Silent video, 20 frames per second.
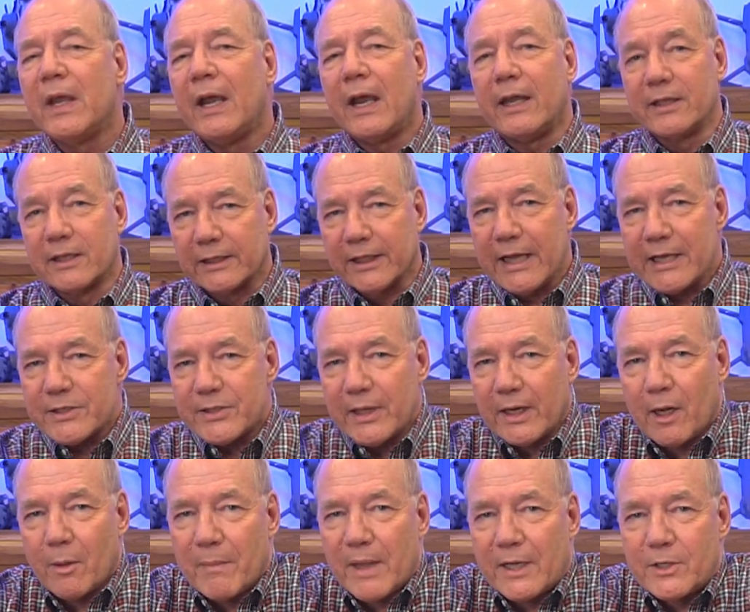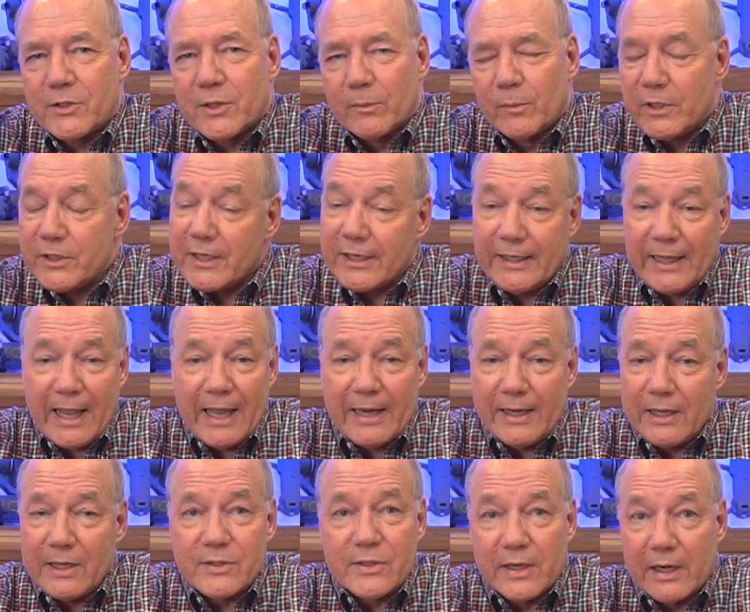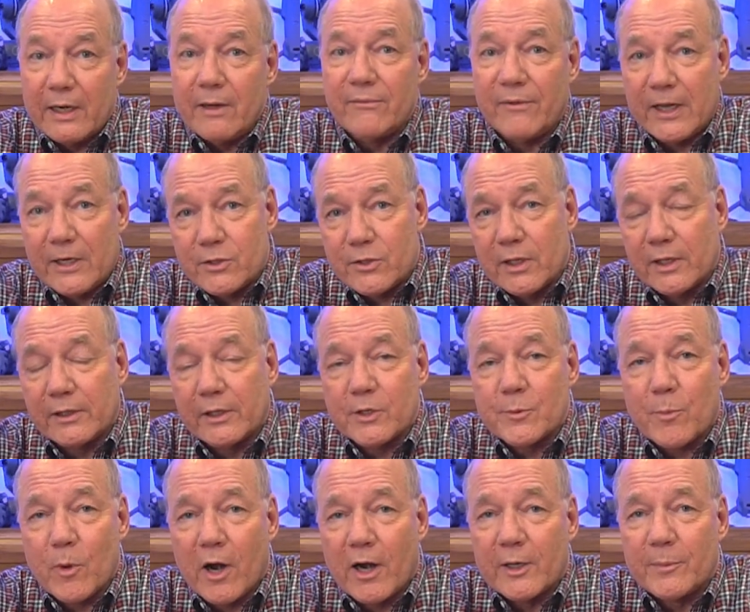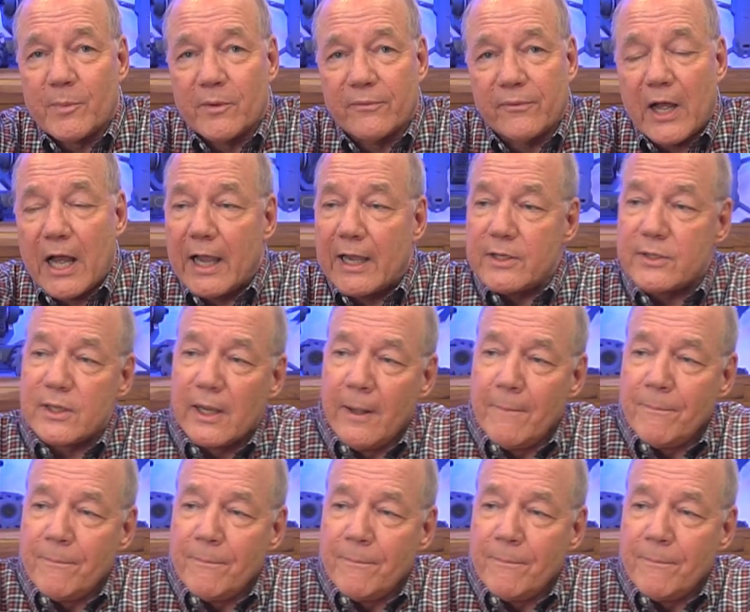And the last thing I'll mention, which again is an innovation that this product provides,